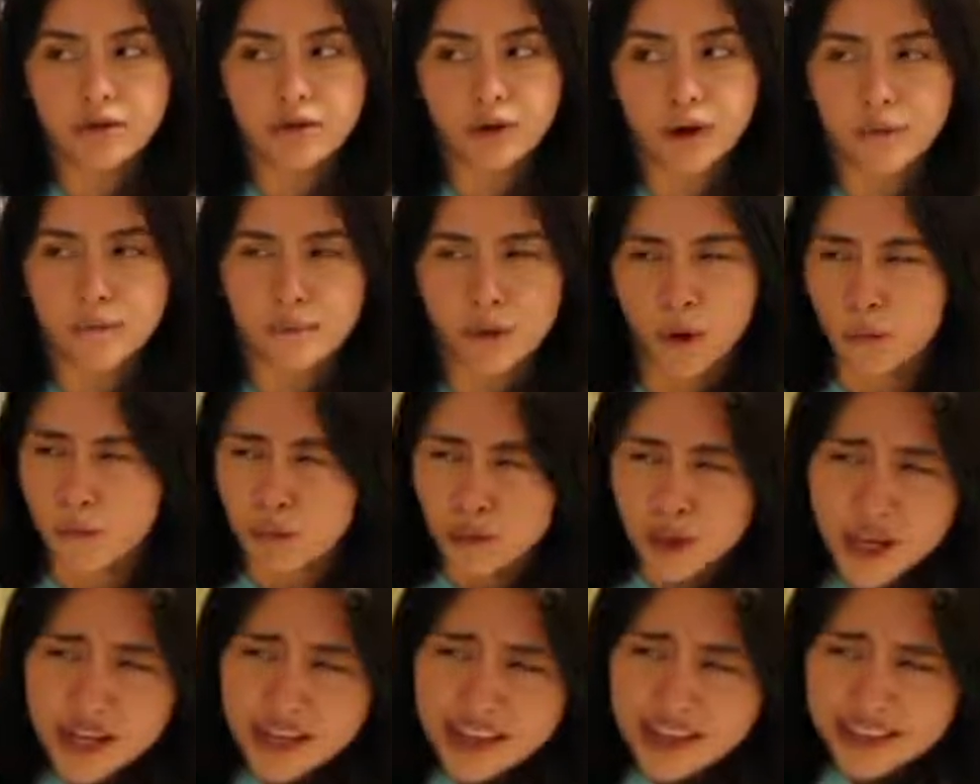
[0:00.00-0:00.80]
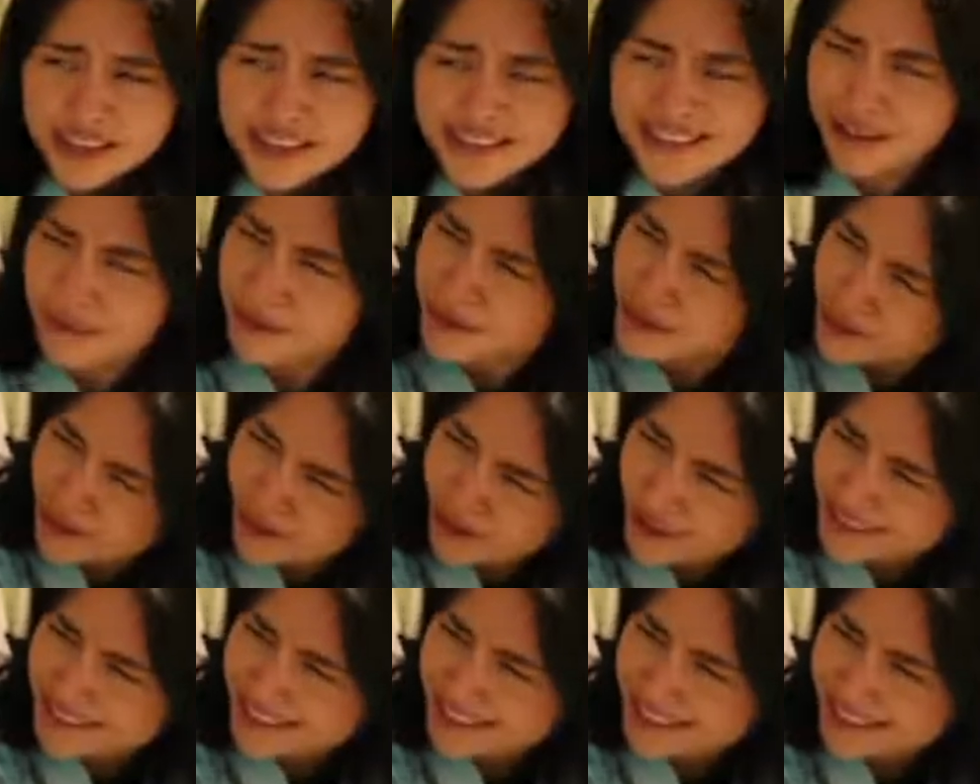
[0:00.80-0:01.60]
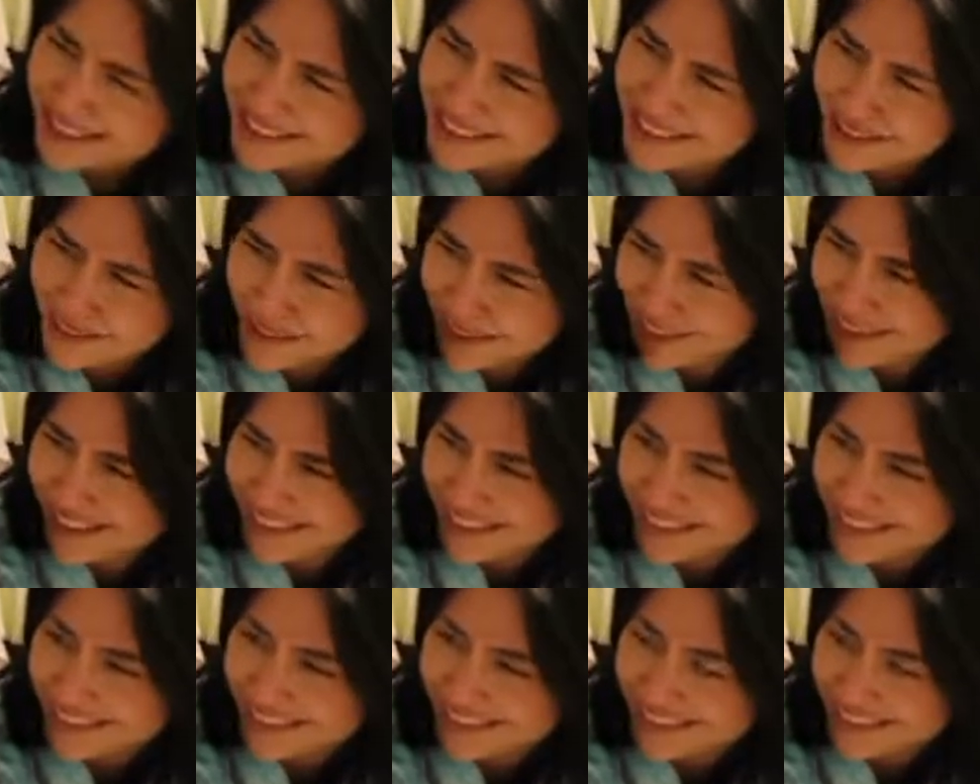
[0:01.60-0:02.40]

we're appropriating? Is that what he's trying to say, do you think?